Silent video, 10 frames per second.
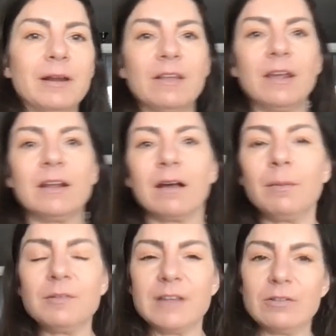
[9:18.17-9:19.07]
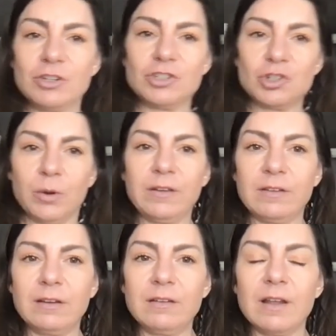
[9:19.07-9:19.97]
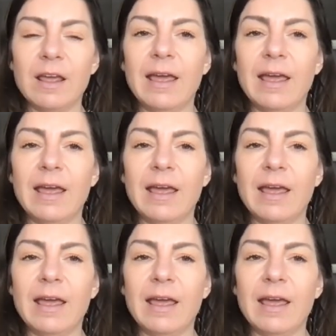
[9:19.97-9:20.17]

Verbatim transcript: And, and, it comes down to choices